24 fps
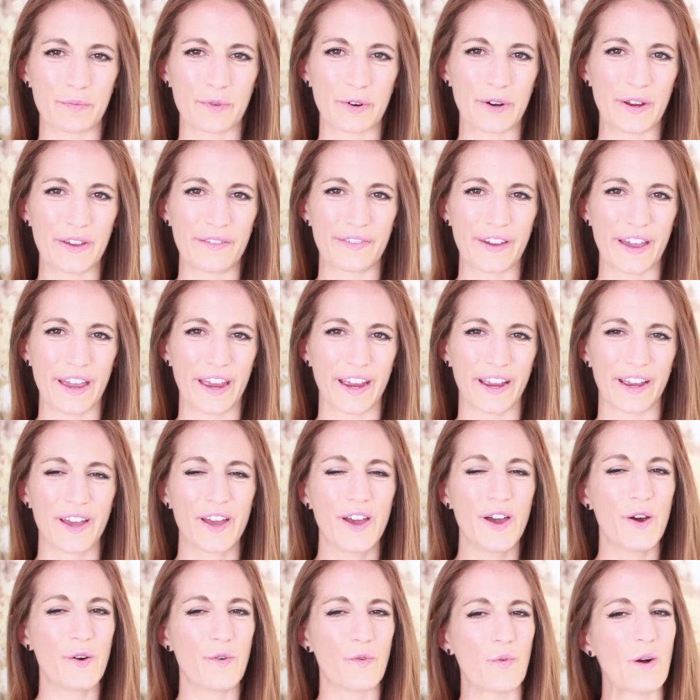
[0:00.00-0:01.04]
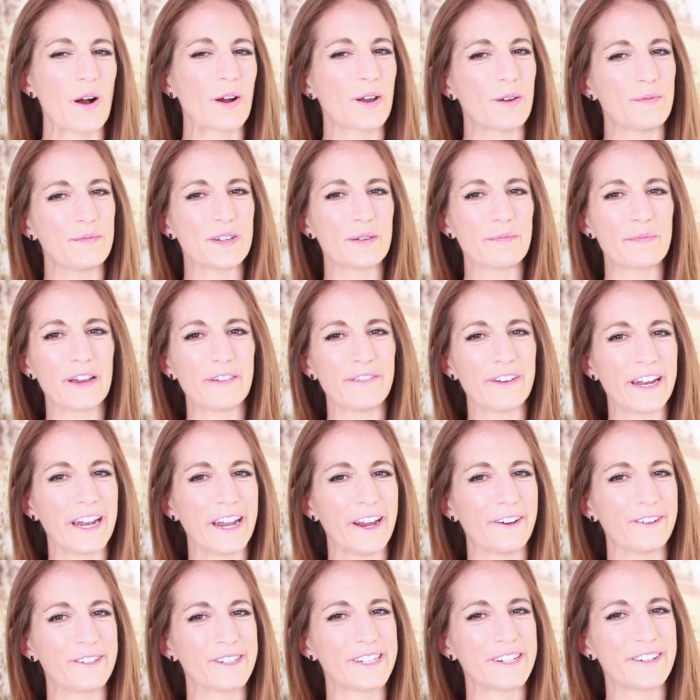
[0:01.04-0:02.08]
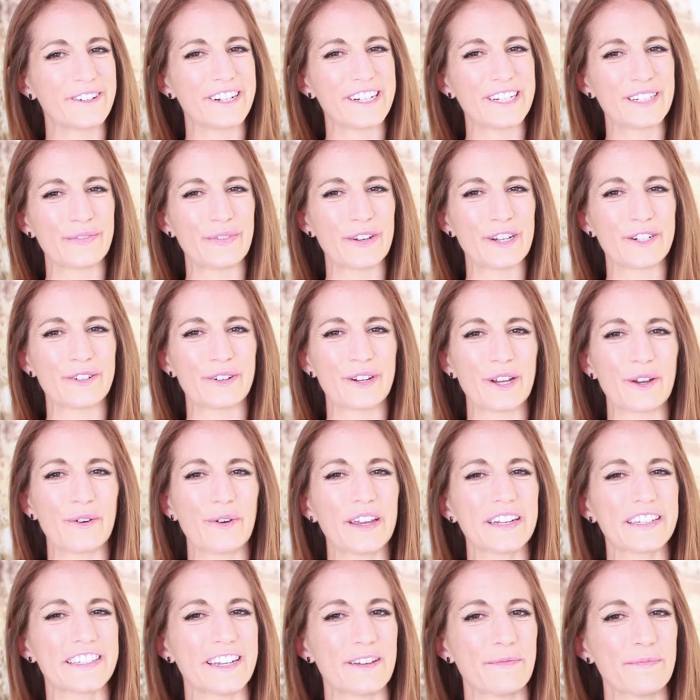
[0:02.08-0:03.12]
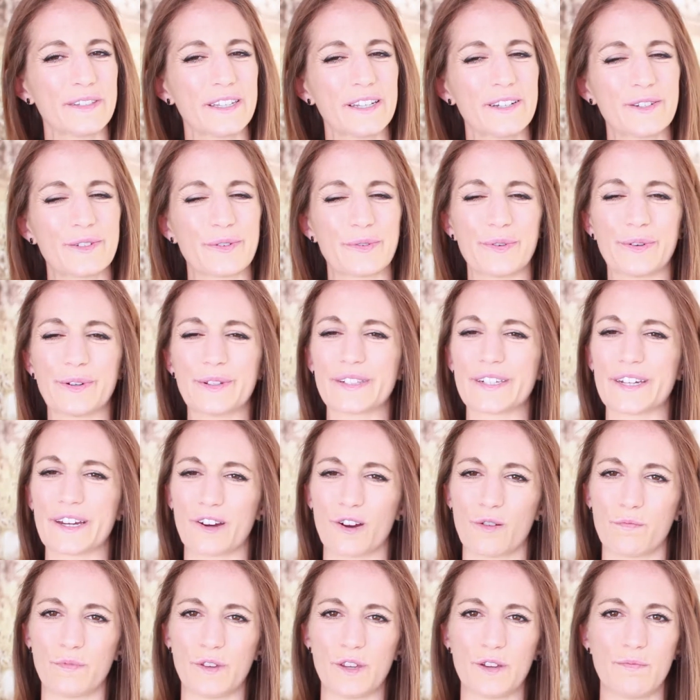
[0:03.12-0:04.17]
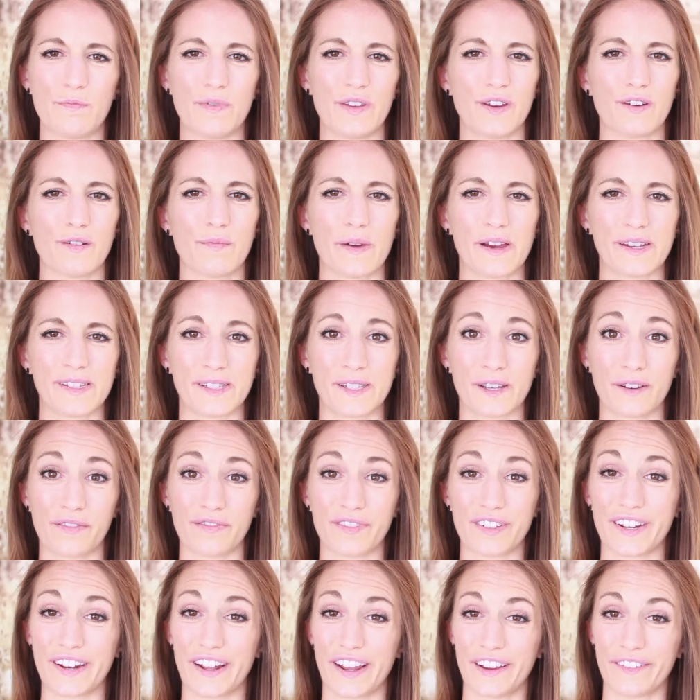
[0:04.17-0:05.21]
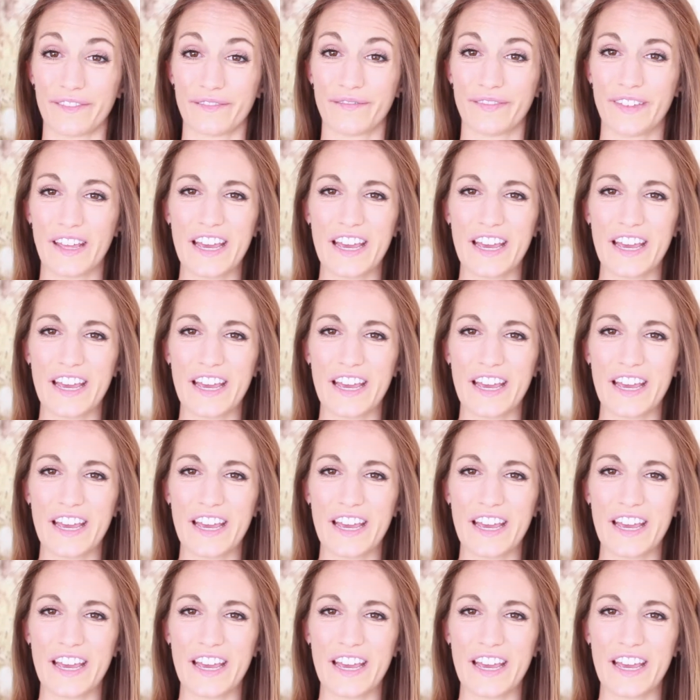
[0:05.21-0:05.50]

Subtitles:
Marie Fang. Welcome to my video series featuring quick tips and tools to help you be your best self today.